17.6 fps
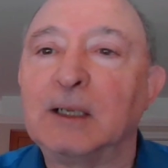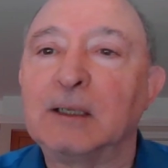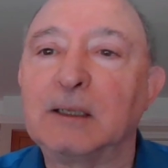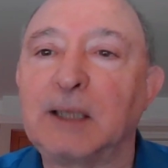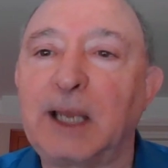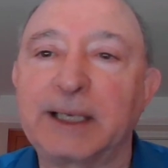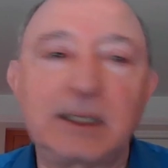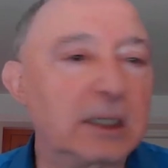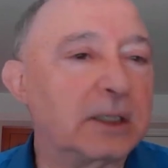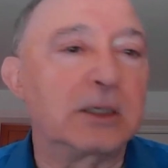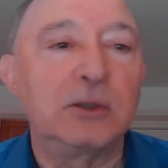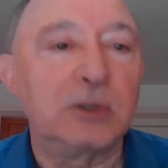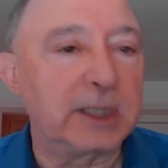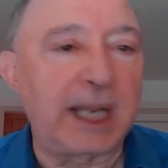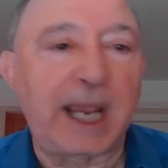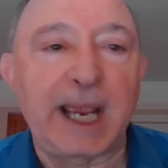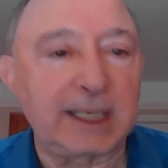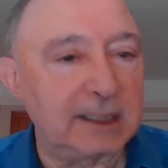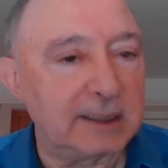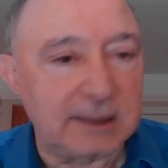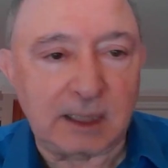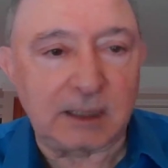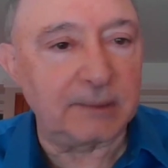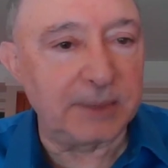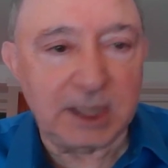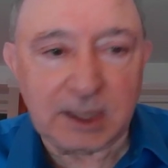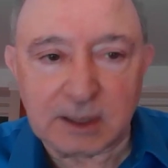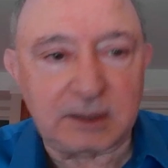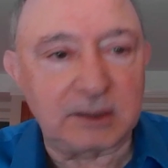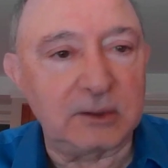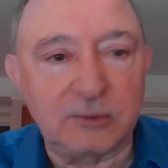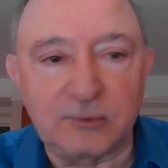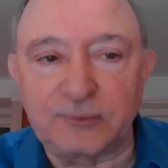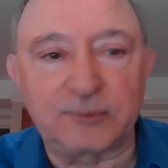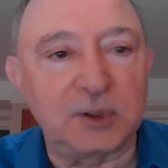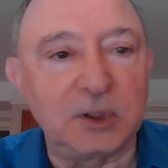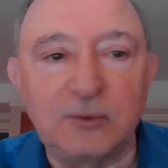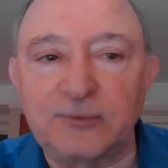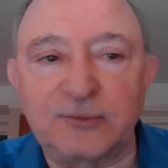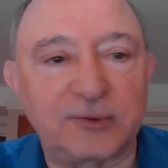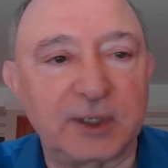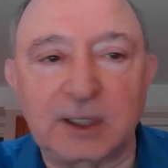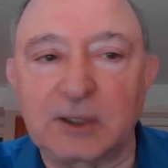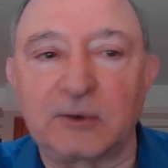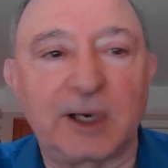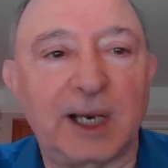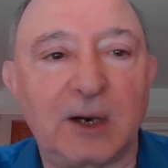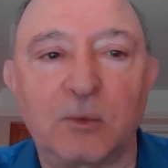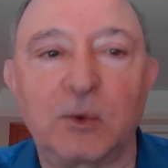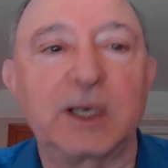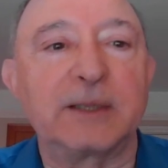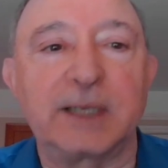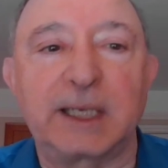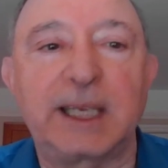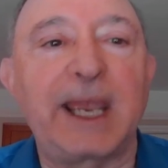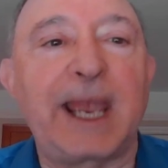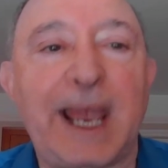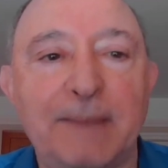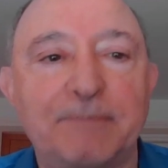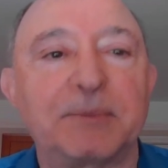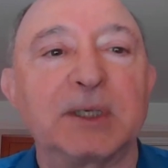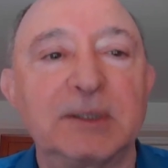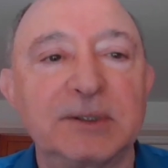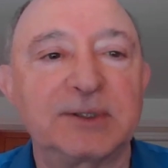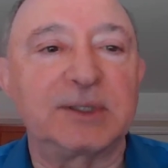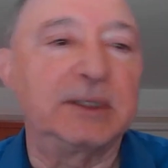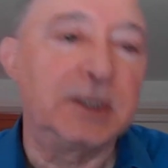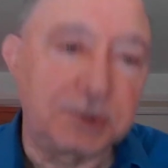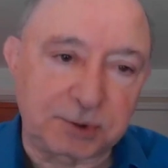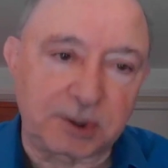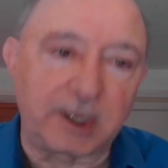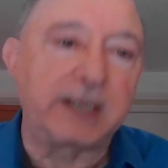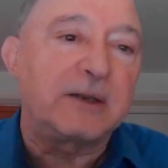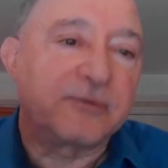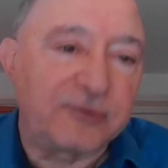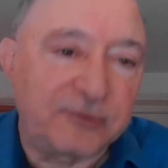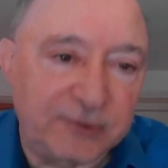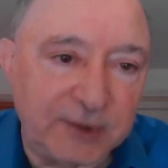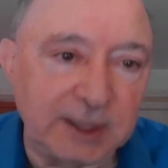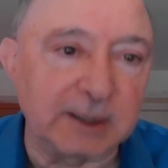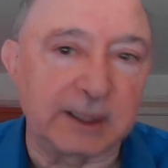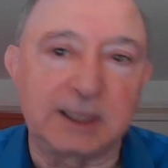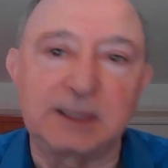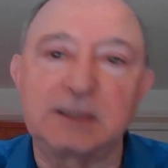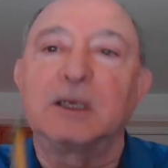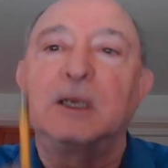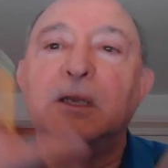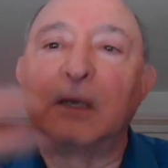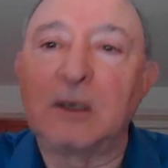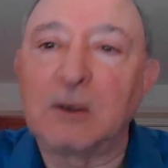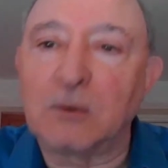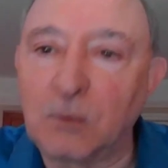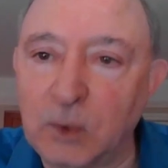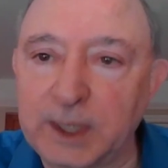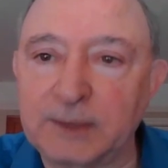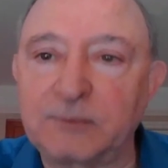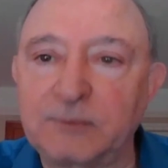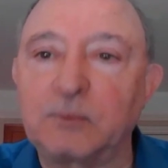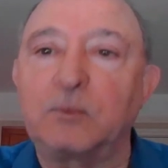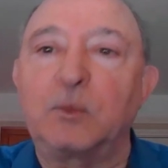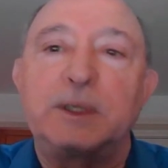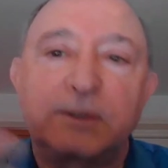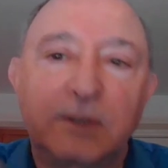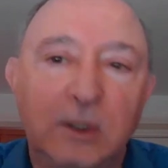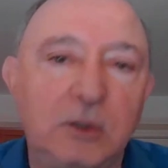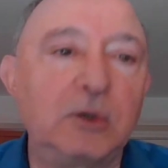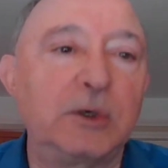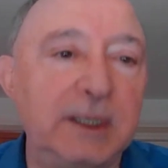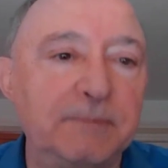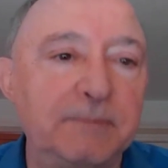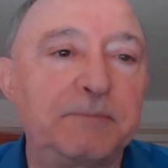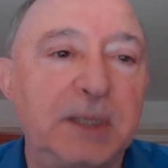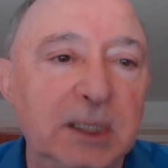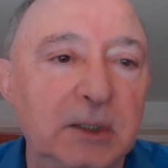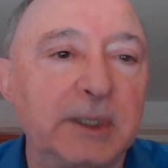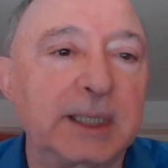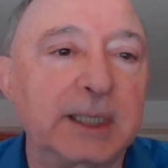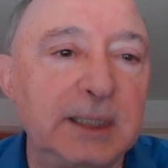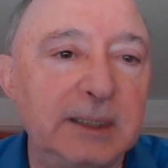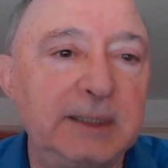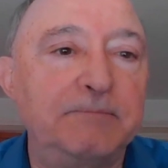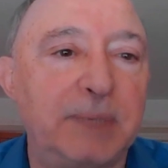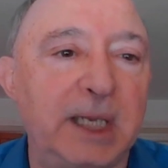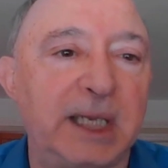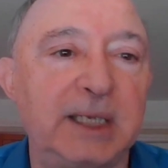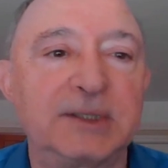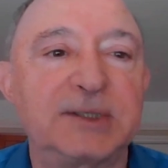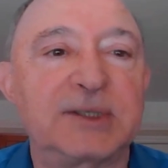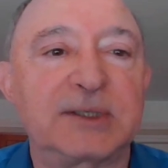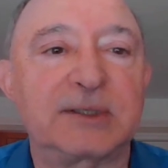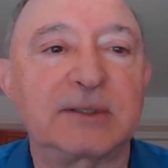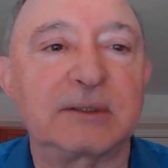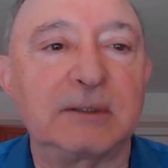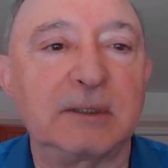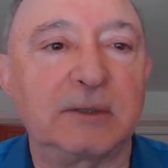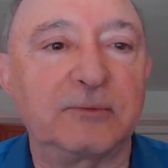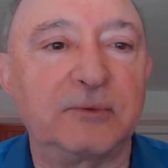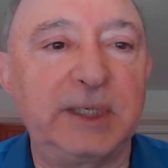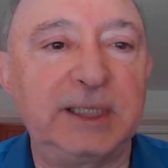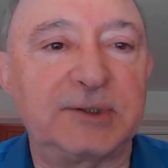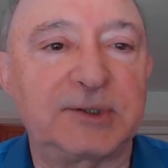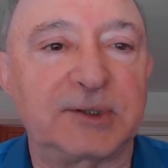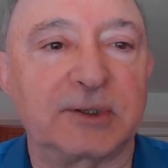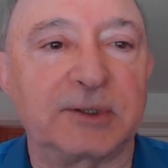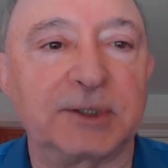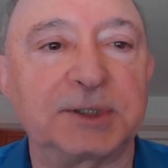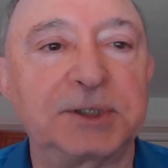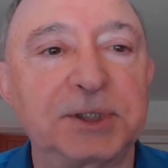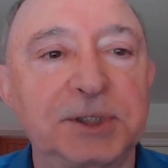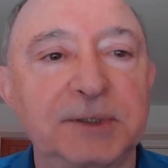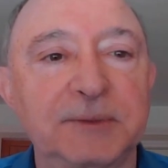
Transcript: like a good academic, you figure out where the gap is and you try to fill it with good empirically based research.